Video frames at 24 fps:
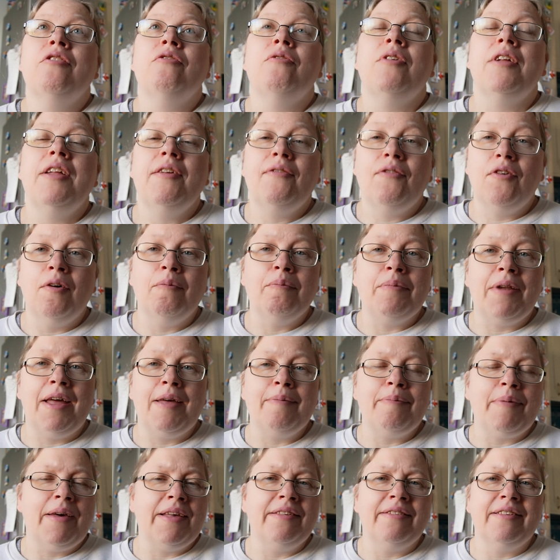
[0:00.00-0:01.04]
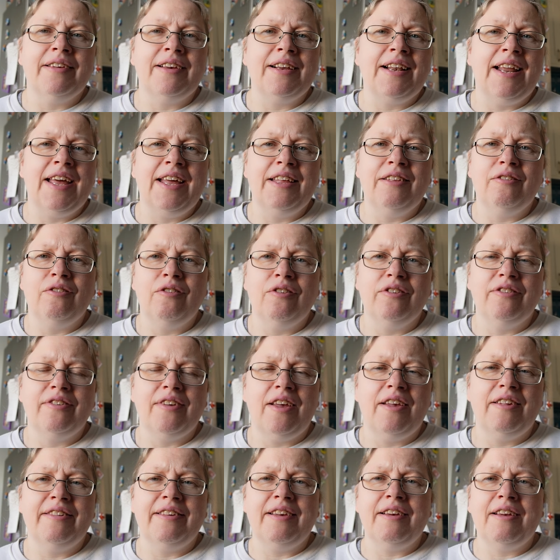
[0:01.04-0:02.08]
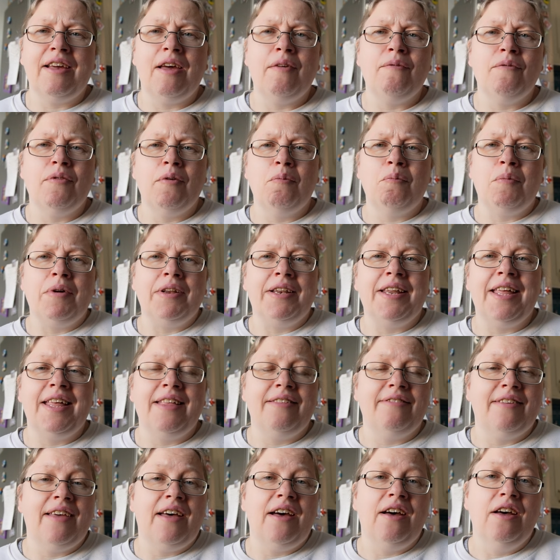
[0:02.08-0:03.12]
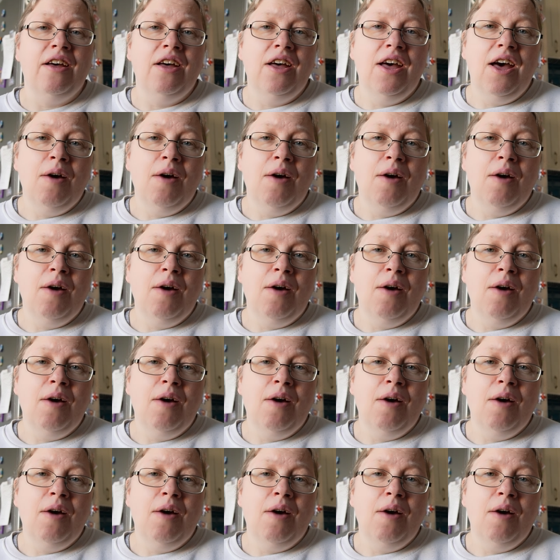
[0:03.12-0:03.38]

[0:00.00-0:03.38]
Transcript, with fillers: 24 plate basically, and also so going from one litre